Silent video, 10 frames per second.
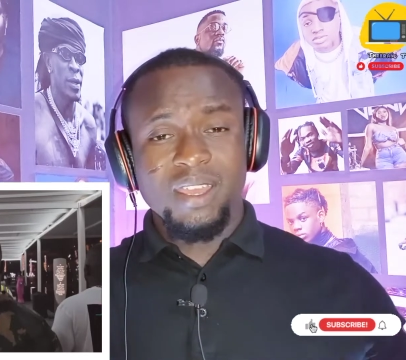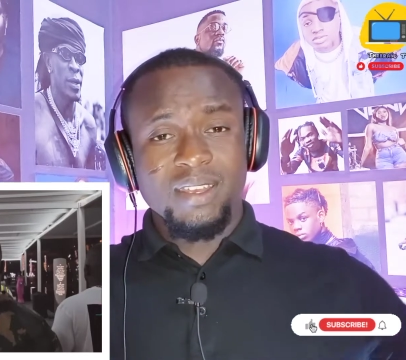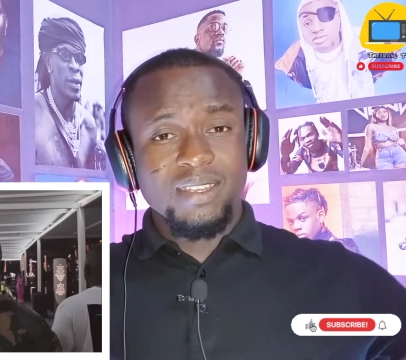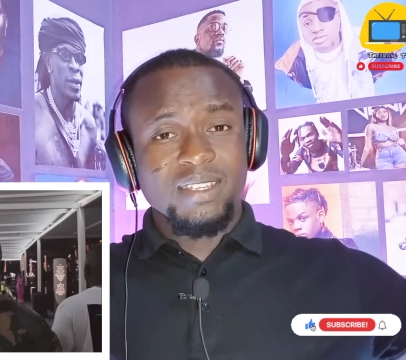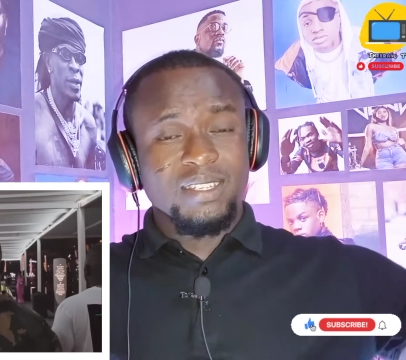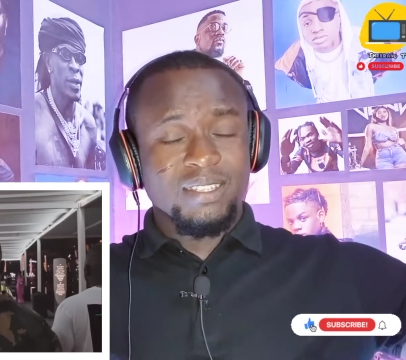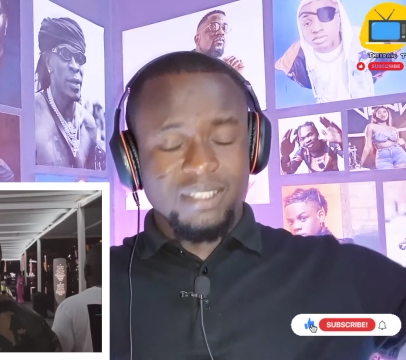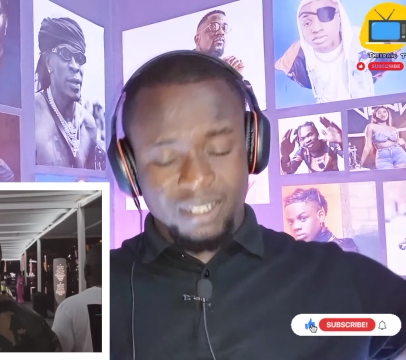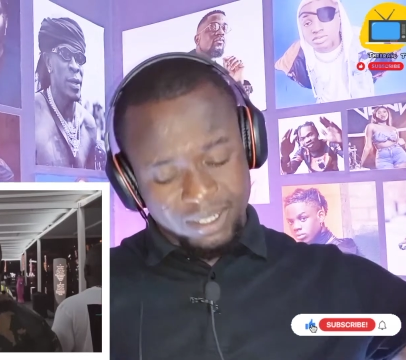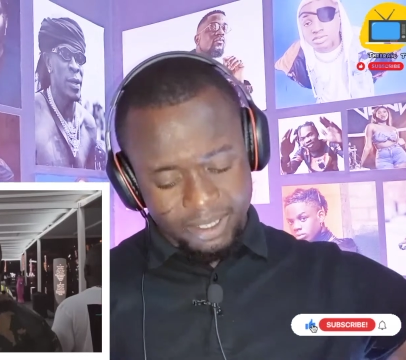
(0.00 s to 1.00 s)
Speaker 1: in this
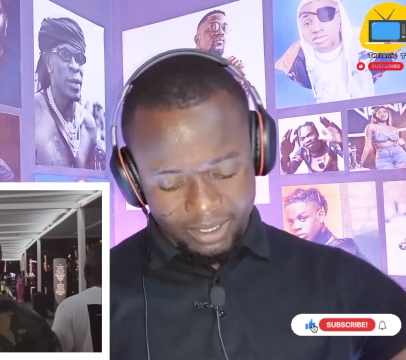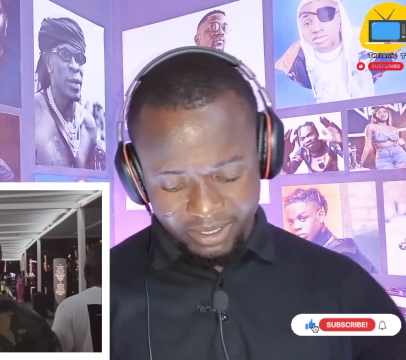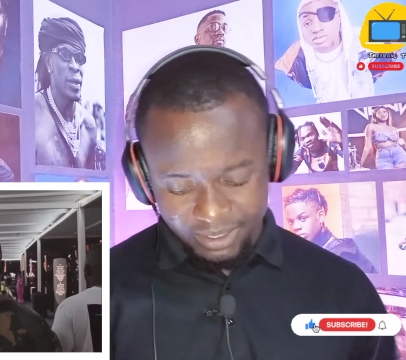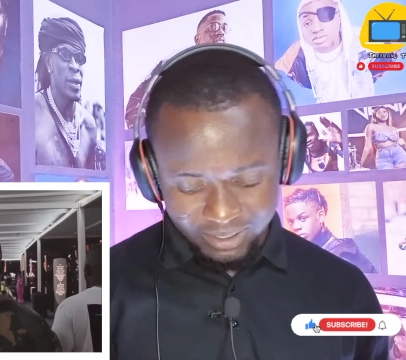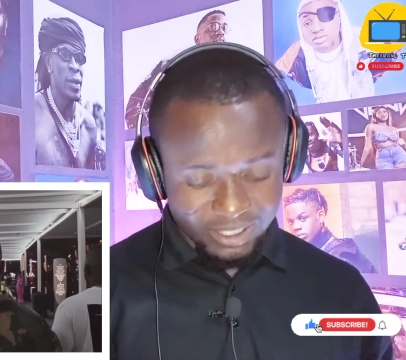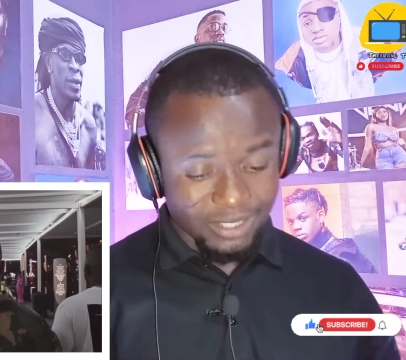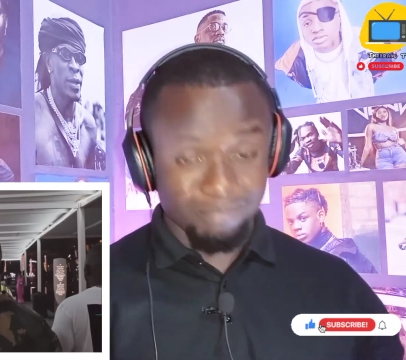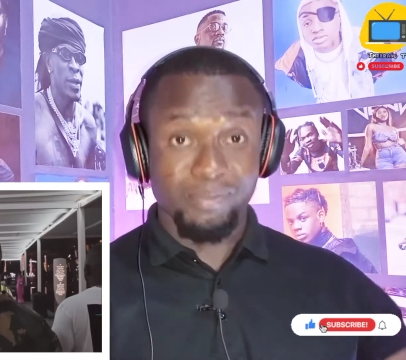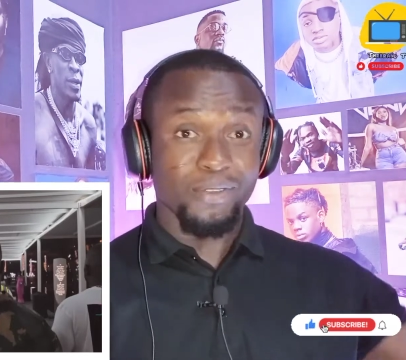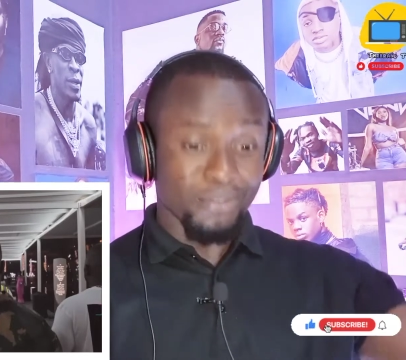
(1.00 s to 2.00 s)
Charlie, this
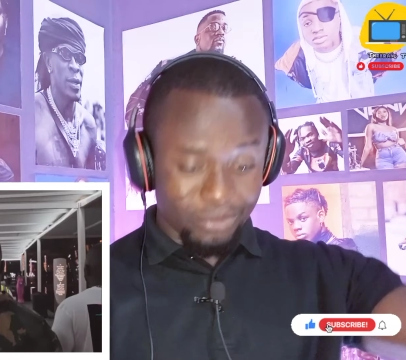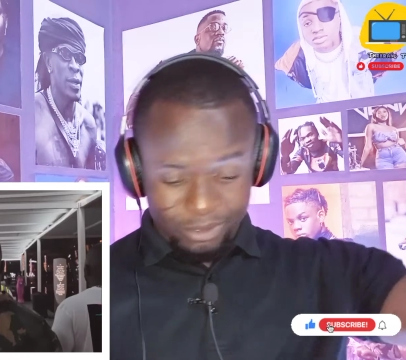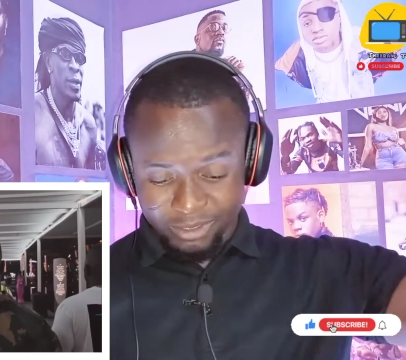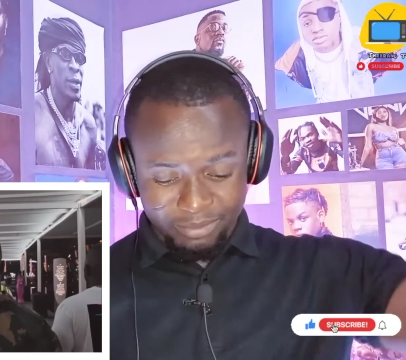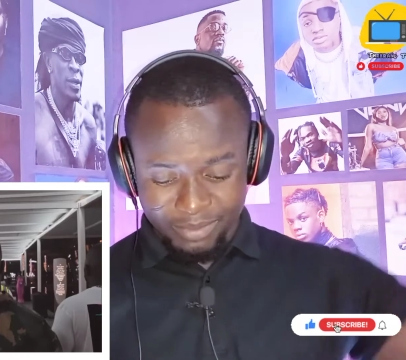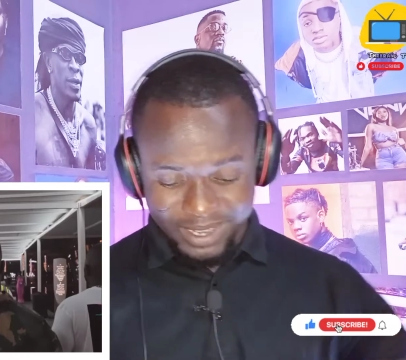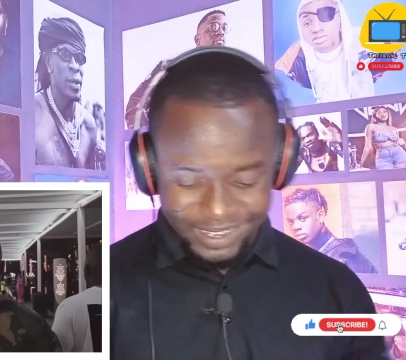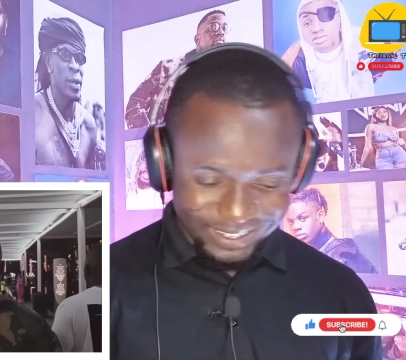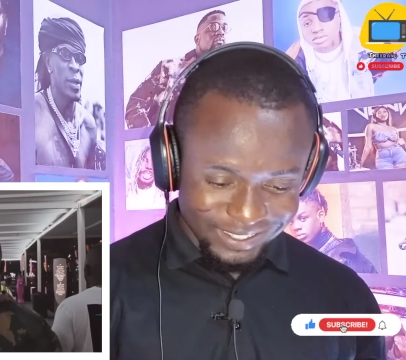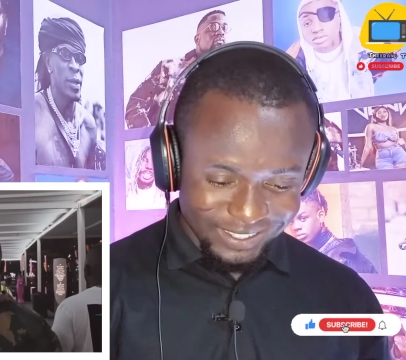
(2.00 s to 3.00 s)
beautiful
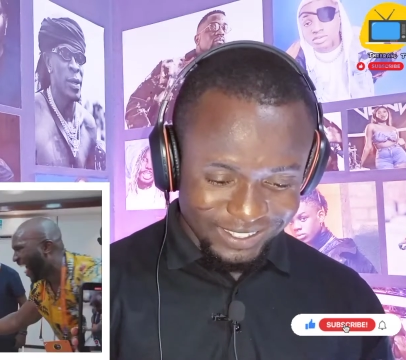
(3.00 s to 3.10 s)
man